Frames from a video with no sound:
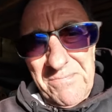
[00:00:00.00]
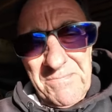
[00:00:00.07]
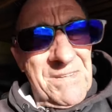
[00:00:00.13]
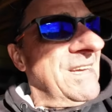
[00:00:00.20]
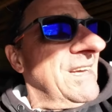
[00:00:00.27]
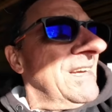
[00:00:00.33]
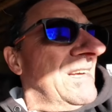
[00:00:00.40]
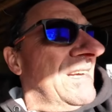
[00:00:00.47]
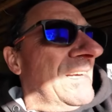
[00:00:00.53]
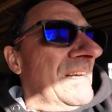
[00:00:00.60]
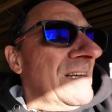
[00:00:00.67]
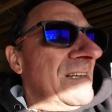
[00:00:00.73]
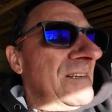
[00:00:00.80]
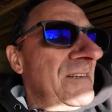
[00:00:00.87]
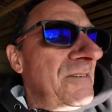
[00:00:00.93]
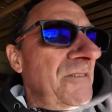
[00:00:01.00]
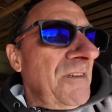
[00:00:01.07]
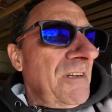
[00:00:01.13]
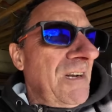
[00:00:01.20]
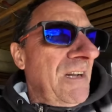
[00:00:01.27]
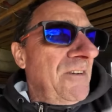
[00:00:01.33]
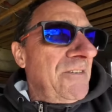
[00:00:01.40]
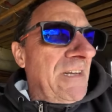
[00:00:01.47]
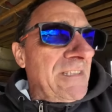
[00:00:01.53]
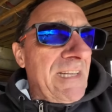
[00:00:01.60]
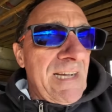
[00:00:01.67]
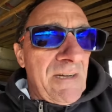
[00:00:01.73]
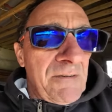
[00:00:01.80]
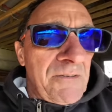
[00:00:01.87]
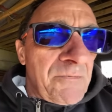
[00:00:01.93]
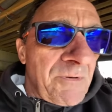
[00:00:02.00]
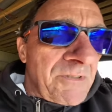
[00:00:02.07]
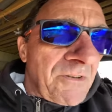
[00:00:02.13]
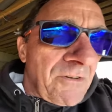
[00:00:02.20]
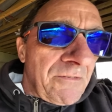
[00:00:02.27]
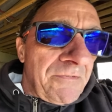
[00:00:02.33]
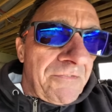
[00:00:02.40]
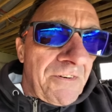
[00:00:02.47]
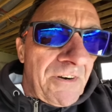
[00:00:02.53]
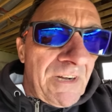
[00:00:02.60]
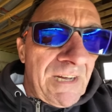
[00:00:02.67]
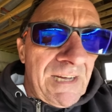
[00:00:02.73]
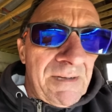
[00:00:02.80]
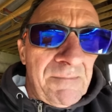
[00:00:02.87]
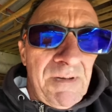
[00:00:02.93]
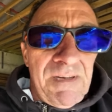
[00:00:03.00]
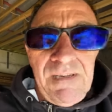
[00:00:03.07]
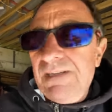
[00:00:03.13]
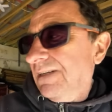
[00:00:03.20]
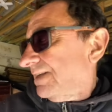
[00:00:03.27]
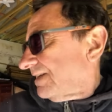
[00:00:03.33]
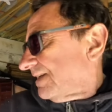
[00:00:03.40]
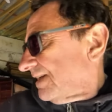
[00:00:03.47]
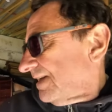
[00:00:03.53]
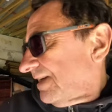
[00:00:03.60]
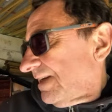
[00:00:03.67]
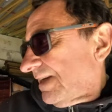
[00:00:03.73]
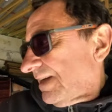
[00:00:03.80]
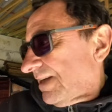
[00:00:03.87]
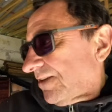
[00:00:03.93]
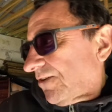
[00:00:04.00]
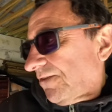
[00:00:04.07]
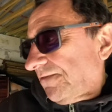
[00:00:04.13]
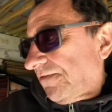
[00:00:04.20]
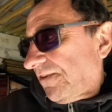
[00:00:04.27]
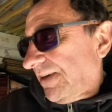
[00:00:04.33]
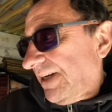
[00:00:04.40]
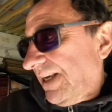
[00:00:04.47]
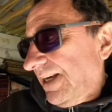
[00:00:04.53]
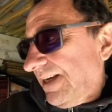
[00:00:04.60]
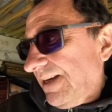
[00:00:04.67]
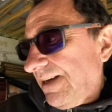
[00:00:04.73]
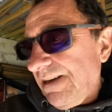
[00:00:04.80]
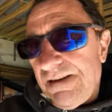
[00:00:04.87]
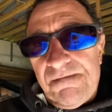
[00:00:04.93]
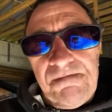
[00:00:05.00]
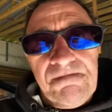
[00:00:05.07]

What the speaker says: So I'm just going to close that down because we're done for in here.